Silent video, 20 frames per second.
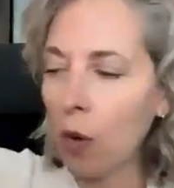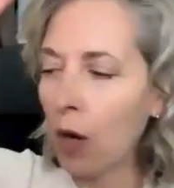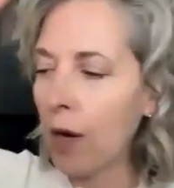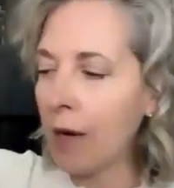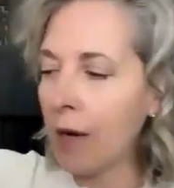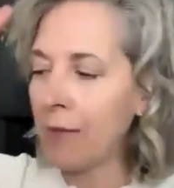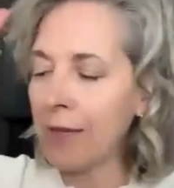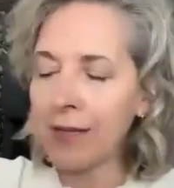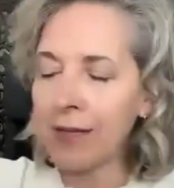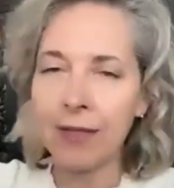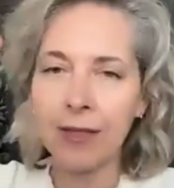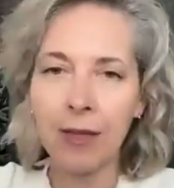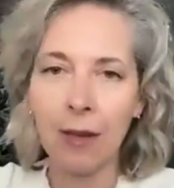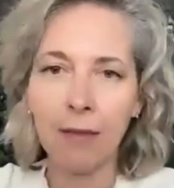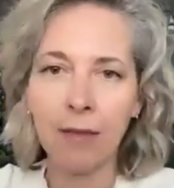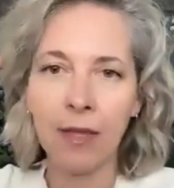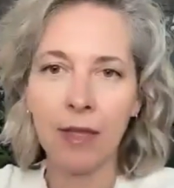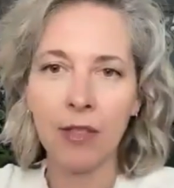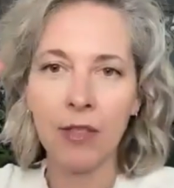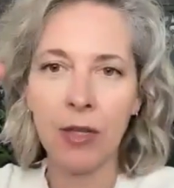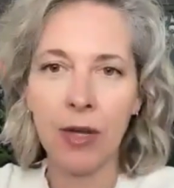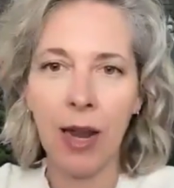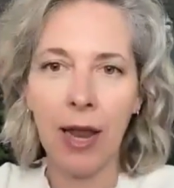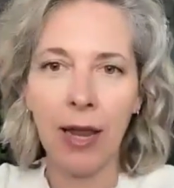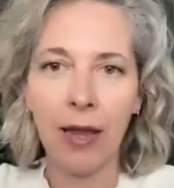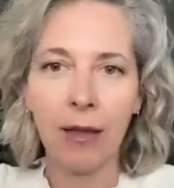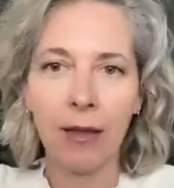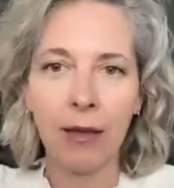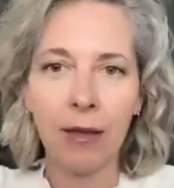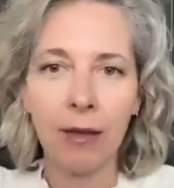word means something
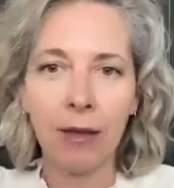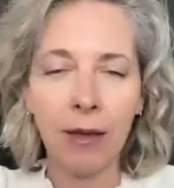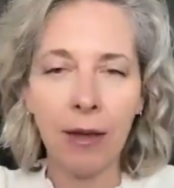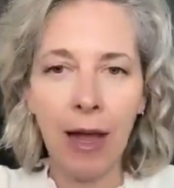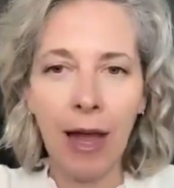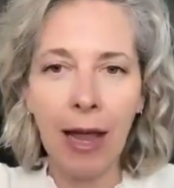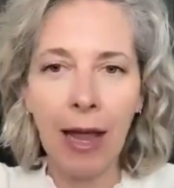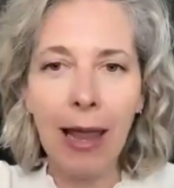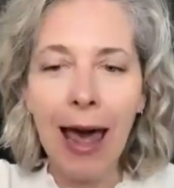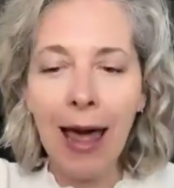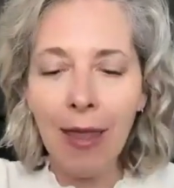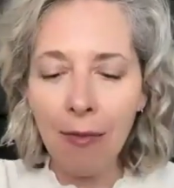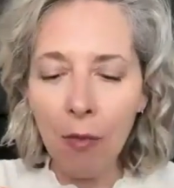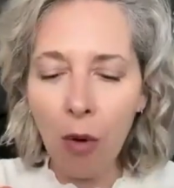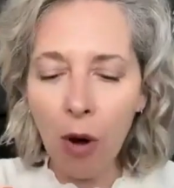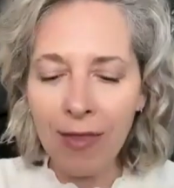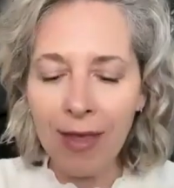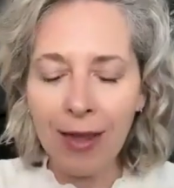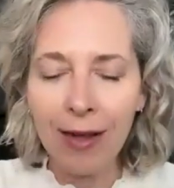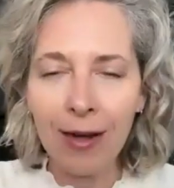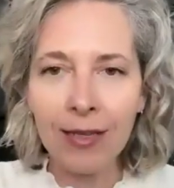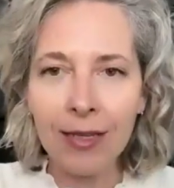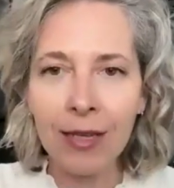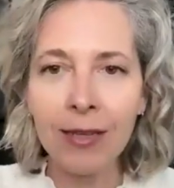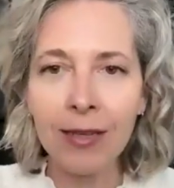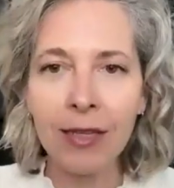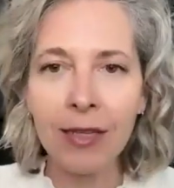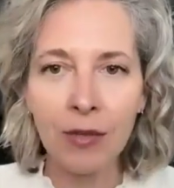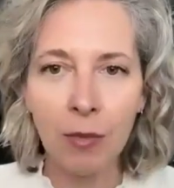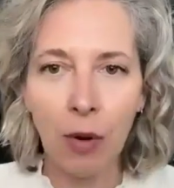today. A lot more than it
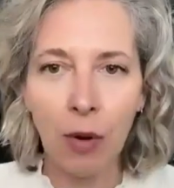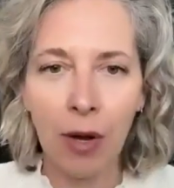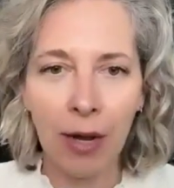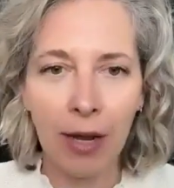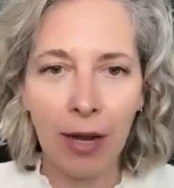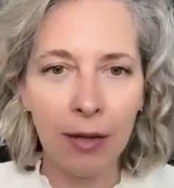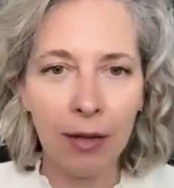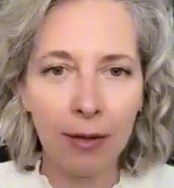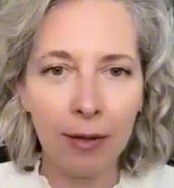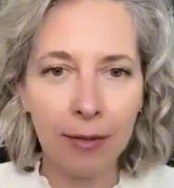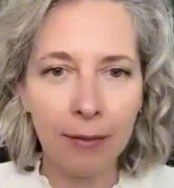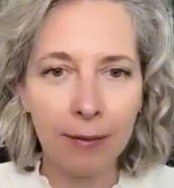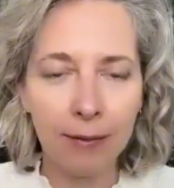did this morning.